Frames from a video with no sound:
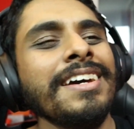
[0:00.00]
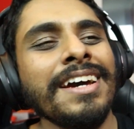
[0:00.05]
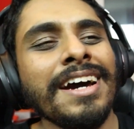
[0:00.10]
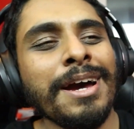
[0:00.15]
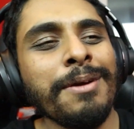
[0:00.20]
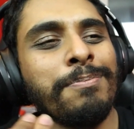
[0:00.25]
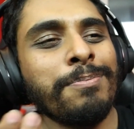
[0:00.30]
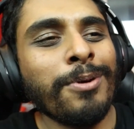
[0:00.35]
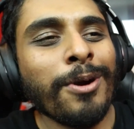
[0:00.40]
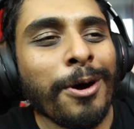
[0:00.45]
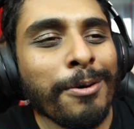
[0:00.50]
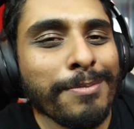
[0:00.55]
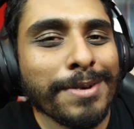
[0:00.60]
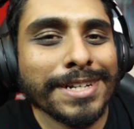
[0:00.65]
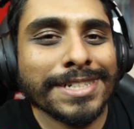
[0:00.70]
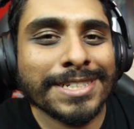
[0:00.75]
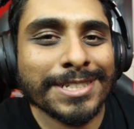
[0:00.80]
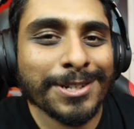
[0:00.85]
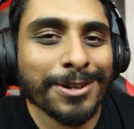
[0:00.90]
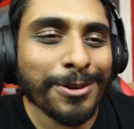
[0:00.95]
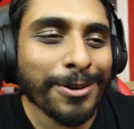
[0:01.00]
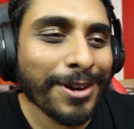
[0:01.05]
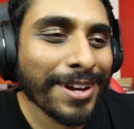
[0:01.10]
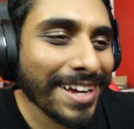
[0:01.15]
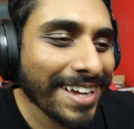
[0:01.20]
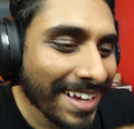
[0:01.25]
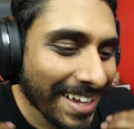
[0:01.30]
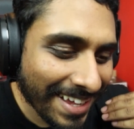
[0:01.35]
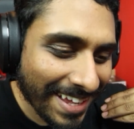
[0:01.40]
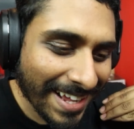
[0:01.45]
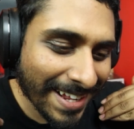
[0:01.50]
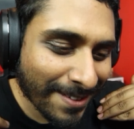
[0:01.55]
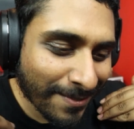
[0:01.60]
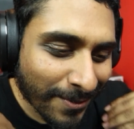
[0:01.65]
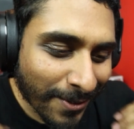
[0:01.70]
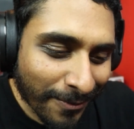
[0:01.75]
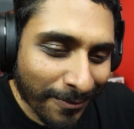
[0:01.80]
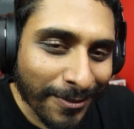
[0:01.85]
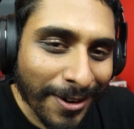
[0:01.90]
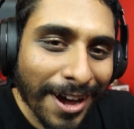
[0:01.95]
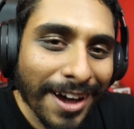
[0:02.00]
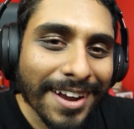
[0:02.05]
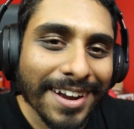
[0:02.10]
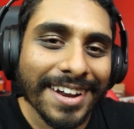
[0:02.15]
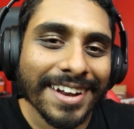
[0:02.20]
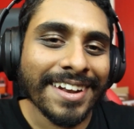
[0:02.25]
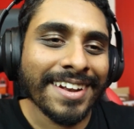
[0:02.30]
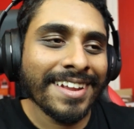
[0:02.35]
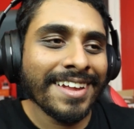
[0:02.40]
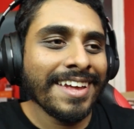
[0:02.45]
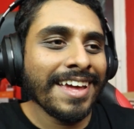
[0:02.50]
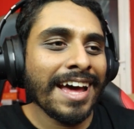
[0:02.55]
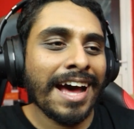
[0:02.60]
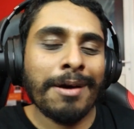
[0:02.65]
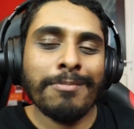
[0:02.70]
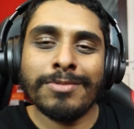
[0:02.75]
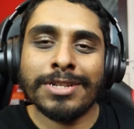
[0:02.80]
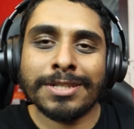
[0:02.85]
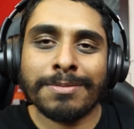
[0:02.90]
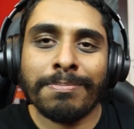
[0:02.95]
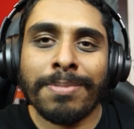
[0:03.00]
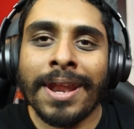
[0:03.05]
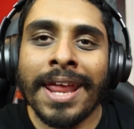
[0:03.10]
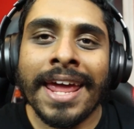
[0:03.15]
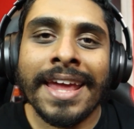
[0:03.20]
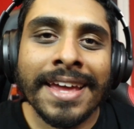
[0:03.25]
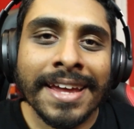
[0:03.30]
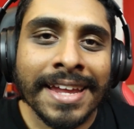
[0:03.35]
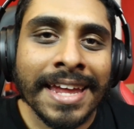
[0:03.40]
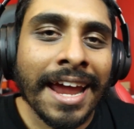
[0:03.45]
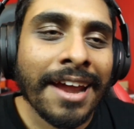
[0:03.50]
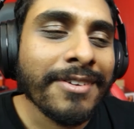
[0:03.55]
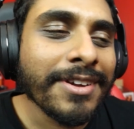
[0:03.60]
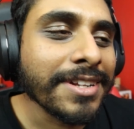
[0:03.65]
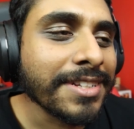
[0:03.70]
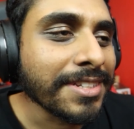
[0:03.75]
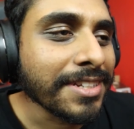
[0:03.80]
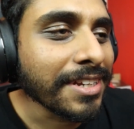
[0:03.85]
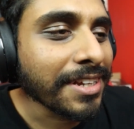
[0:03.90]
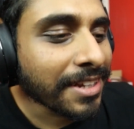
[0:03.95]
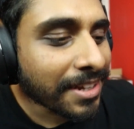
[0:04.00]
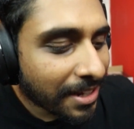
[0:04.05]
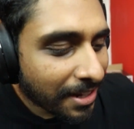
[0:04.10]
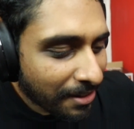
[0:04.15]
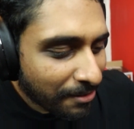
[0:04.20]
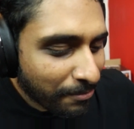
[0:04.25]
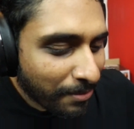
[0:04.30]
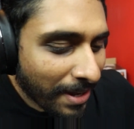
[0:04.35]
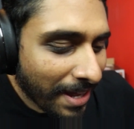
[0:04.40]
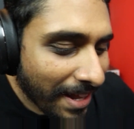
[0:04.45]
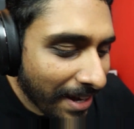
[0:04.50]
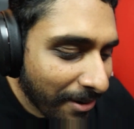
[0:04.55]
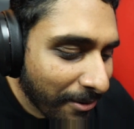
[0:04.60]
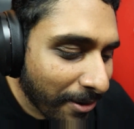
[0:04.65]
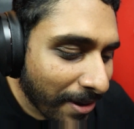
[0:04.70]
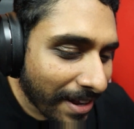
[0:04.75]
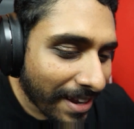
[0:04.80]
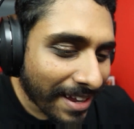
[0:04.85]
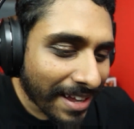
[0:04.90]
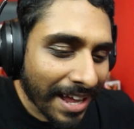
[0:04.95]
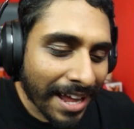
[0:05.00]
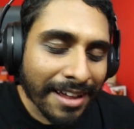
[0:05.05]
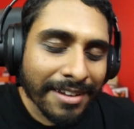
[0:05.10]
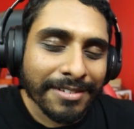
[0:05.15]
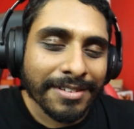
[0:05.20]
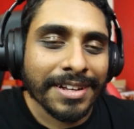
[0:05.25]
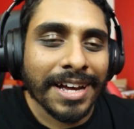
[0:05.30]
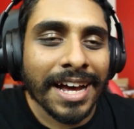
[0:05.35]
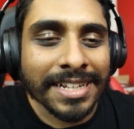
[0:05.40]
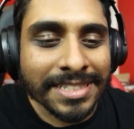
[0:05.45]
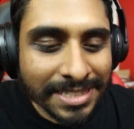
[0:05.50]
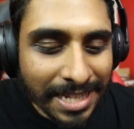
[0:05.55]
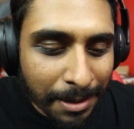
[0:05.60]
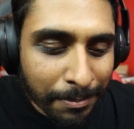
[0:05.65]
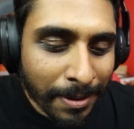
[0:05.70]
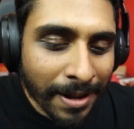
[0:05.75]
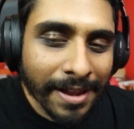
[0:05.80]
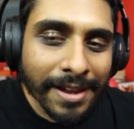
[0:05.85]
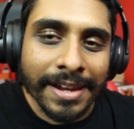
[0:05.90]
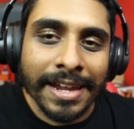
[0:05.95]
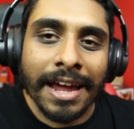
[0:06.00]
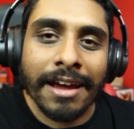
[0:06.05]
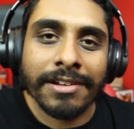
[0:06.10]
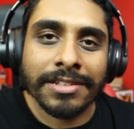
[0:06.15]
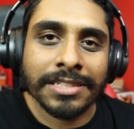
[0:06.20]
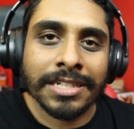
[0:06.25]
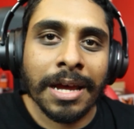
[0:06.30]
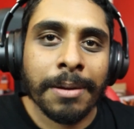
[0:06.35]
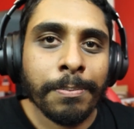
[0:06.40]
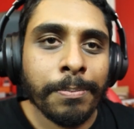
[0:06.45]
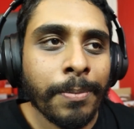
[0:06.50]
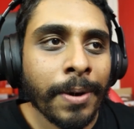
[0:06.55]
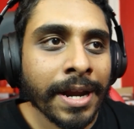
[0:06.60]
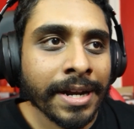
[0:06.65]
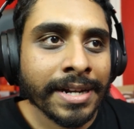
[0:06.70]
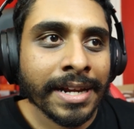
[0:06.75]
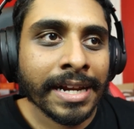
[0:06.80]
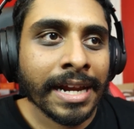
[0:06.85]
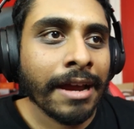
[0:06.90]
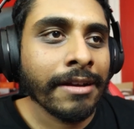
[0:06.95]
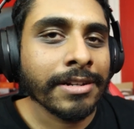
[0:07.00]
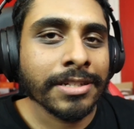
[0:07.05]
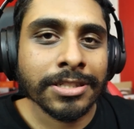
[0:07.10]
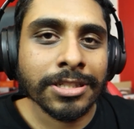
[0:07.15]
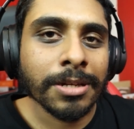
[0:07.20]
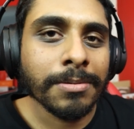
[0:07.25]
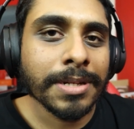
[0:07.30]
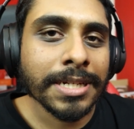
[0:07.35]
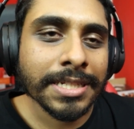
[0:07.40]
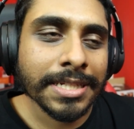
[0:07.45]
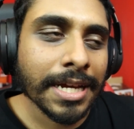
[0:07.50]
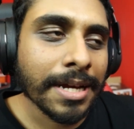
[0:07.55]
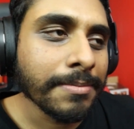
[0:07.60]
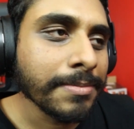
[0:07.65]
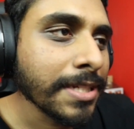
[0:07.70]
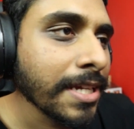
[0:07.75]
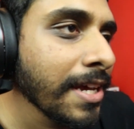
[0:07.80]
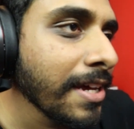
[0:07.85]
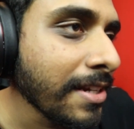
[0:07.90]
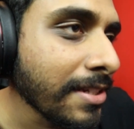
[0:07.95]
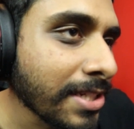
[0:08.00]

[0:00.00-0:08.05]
I promise you, it's for fun. I'm just playing a character. But anyway, I say playing a character. I break that character so many times.